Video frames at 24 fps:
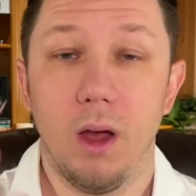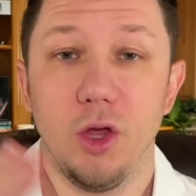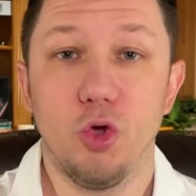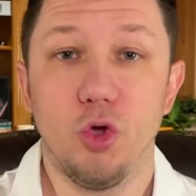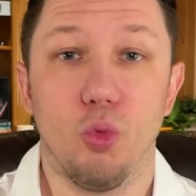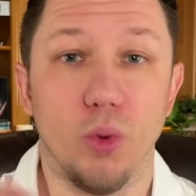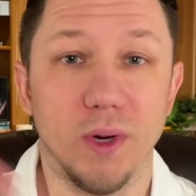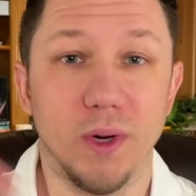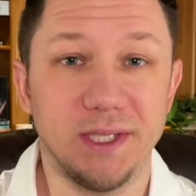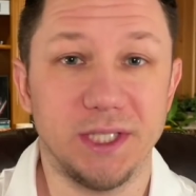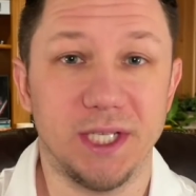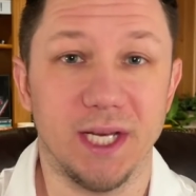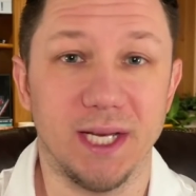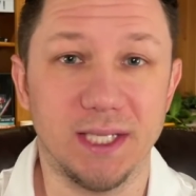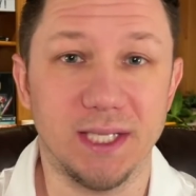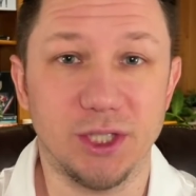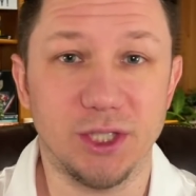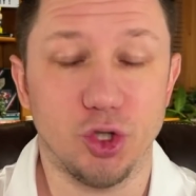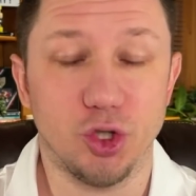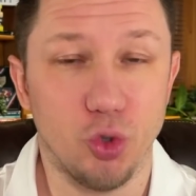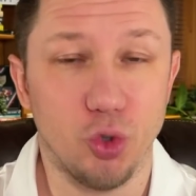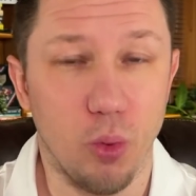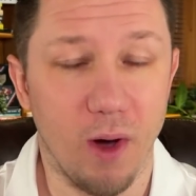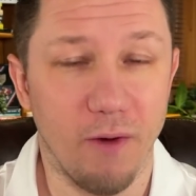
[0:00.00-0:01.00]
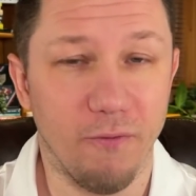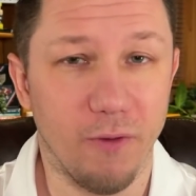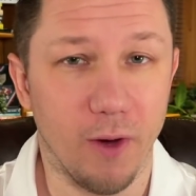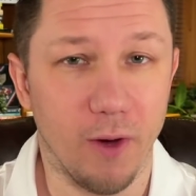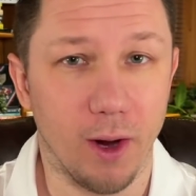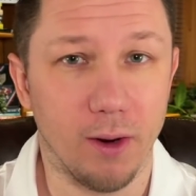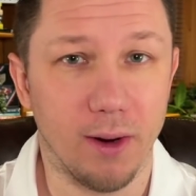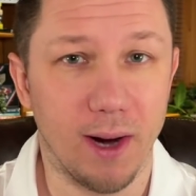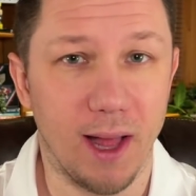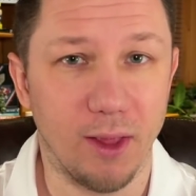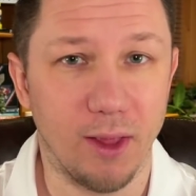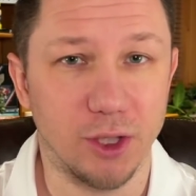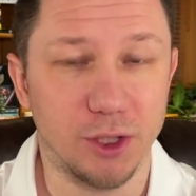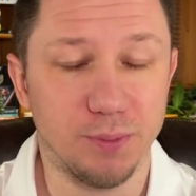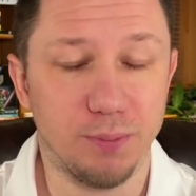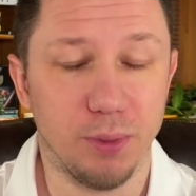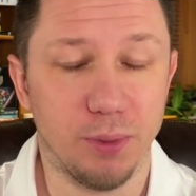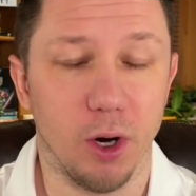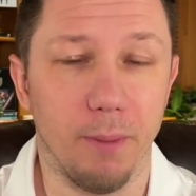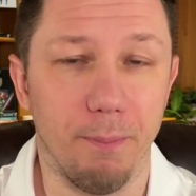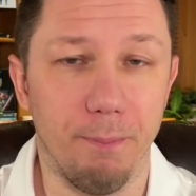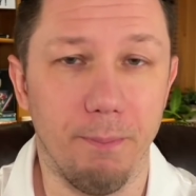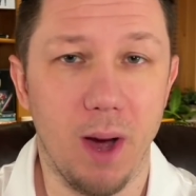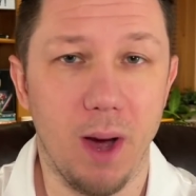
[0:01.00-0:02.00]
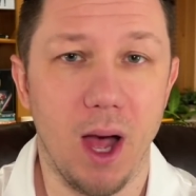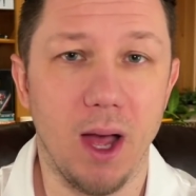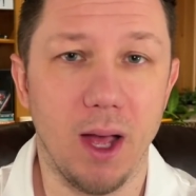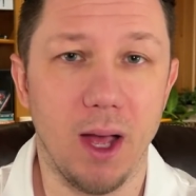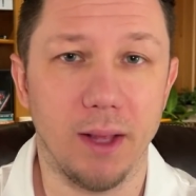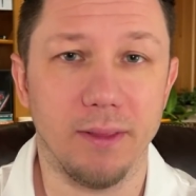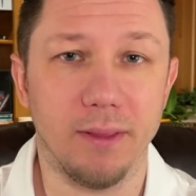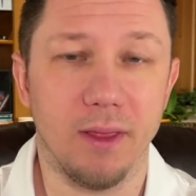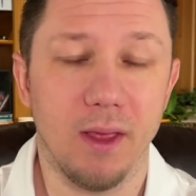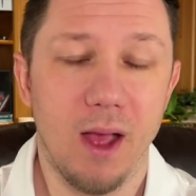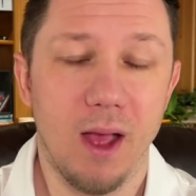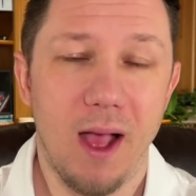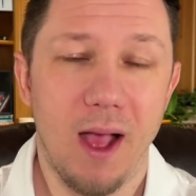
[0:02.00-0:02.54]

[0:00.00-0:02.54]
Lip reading: which is $1,200 per month,